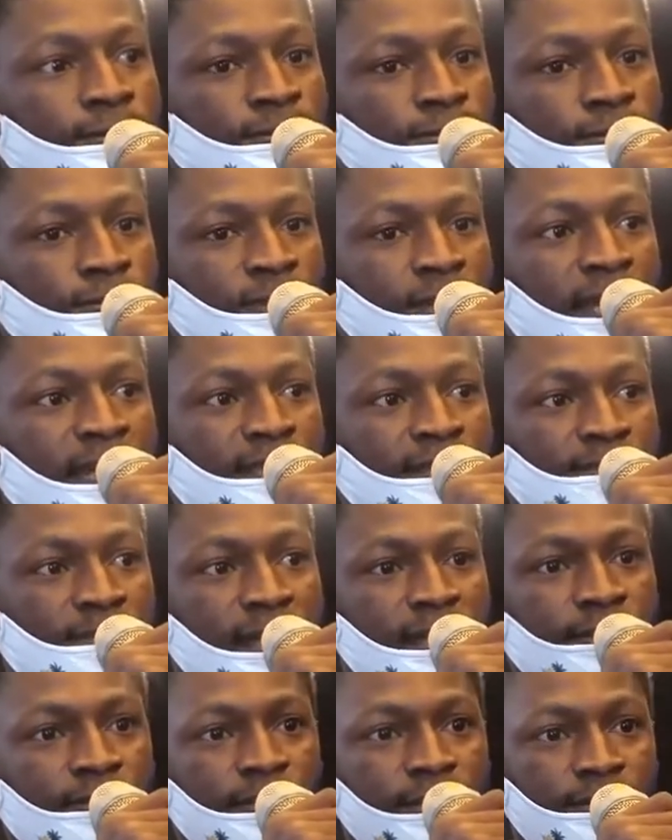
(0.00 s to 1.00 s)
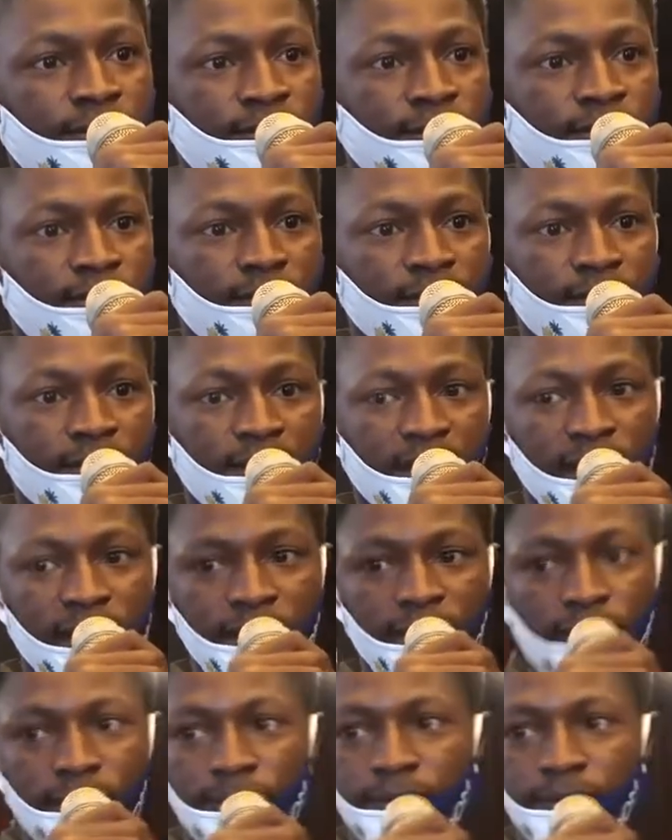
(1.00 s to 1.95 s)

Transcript: So that's my question. Thank you.